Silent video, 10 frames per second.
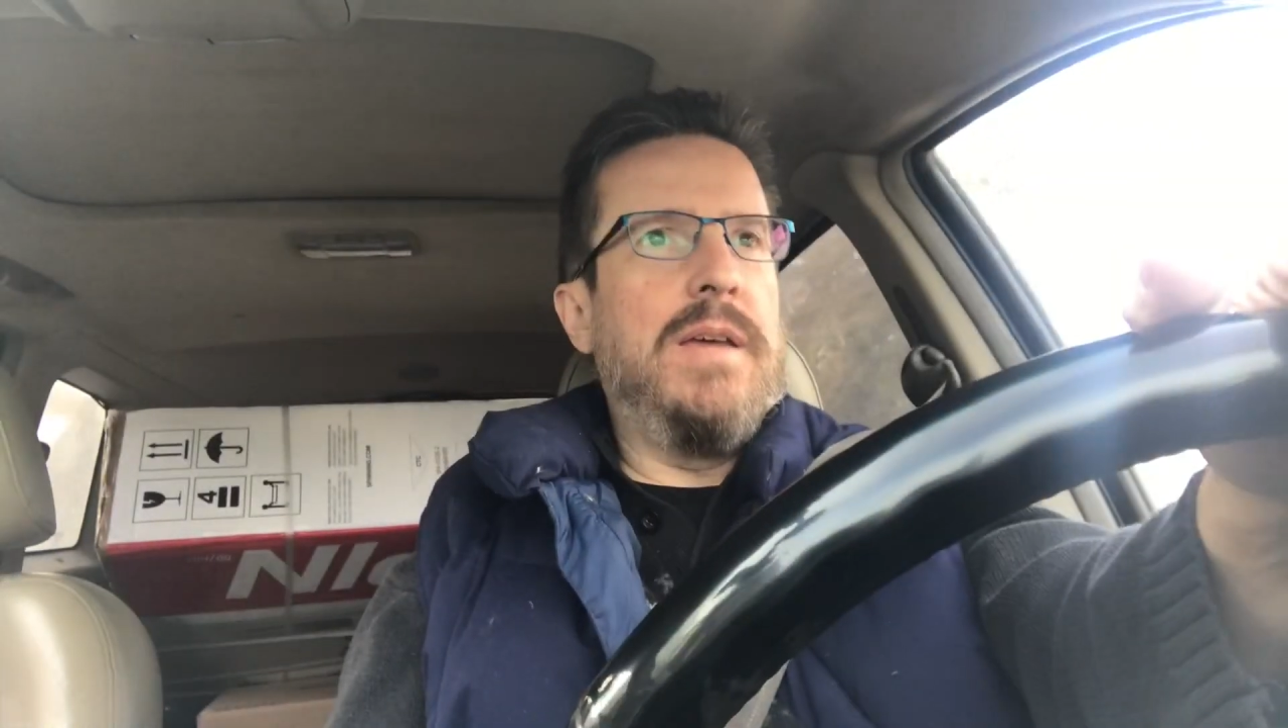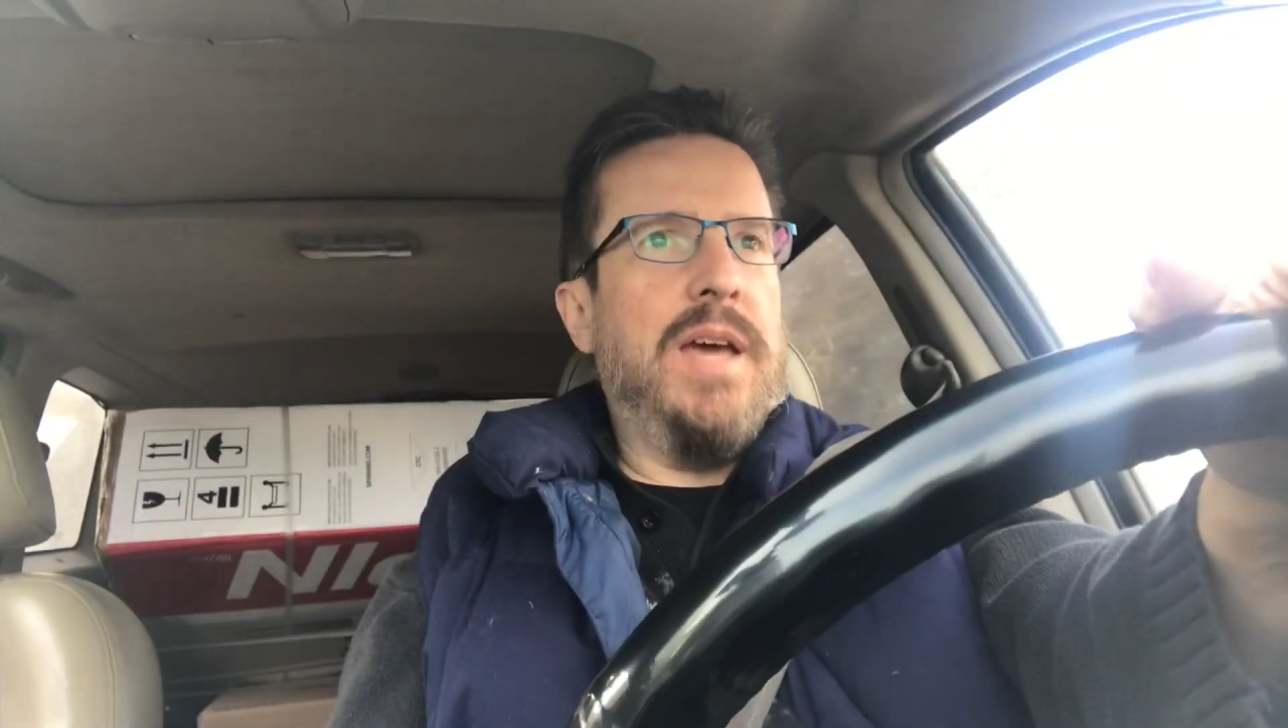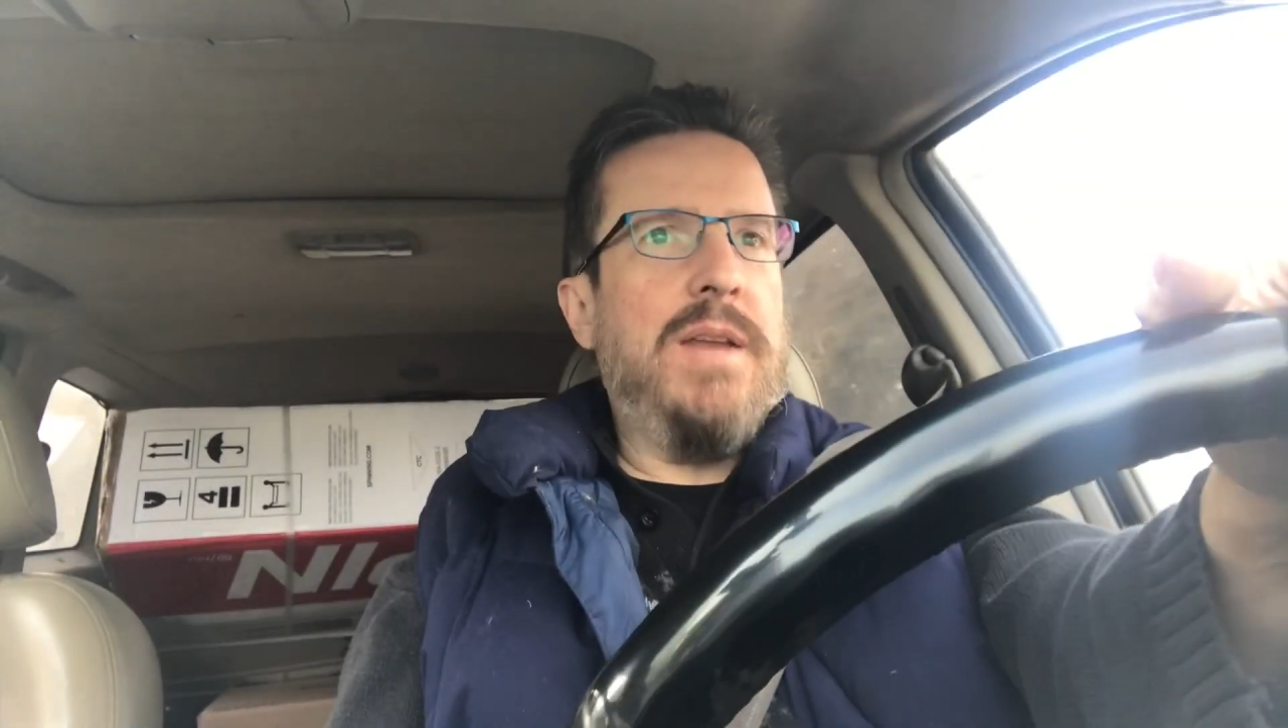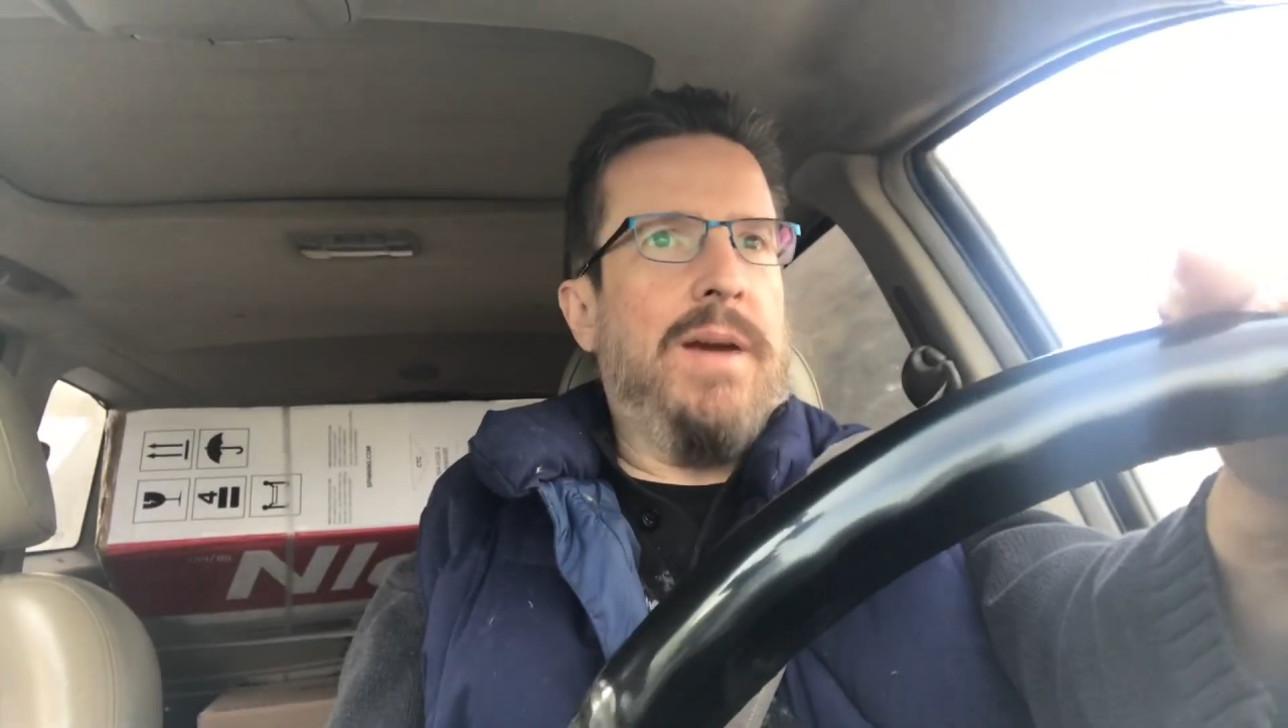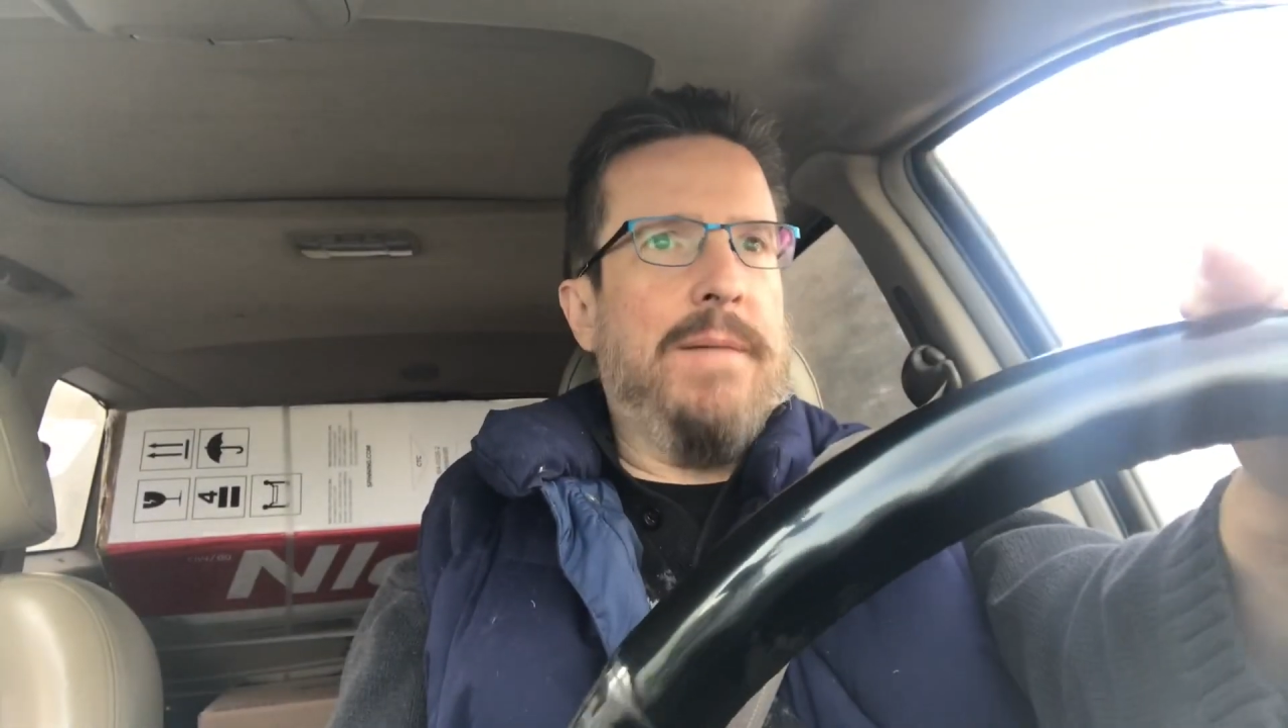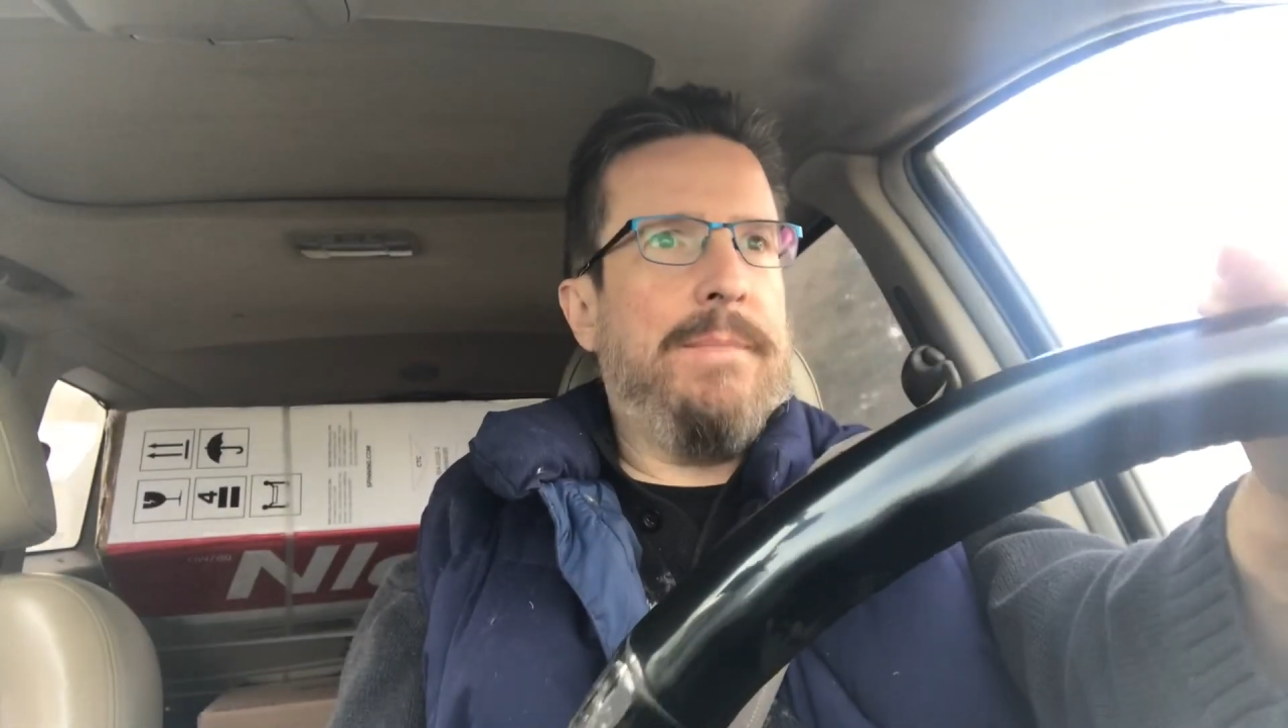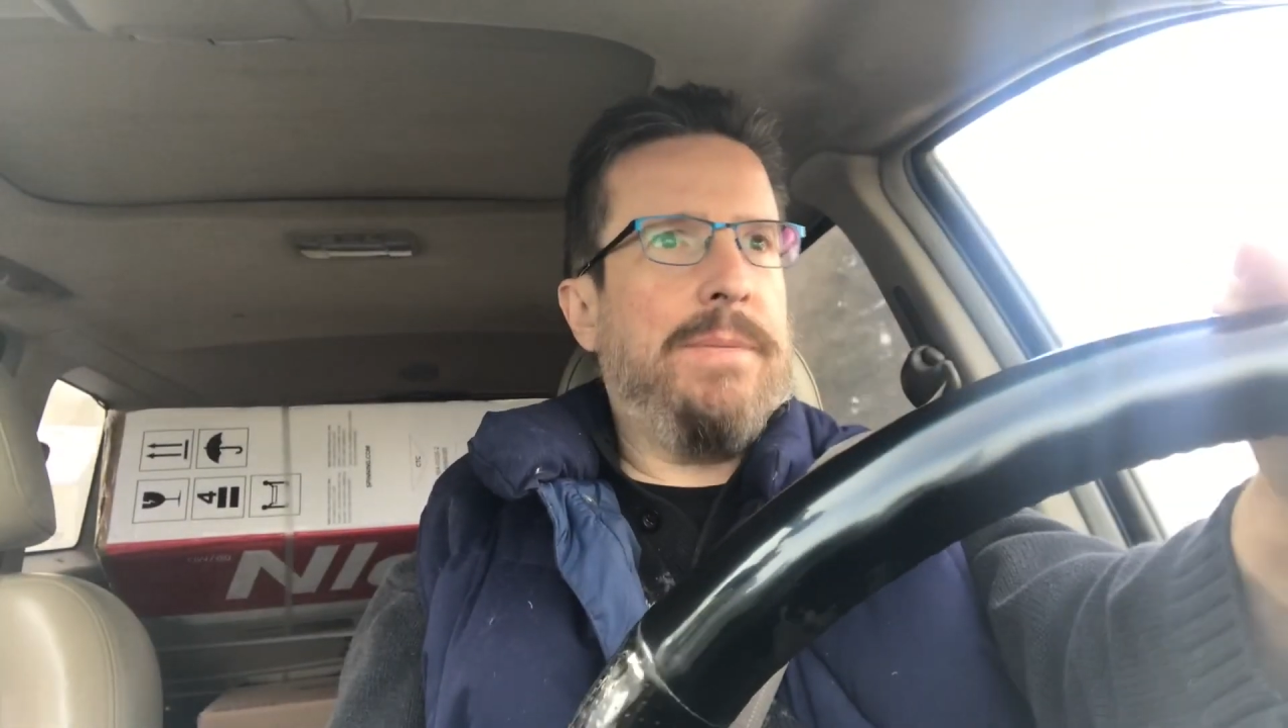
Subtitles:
Anyway,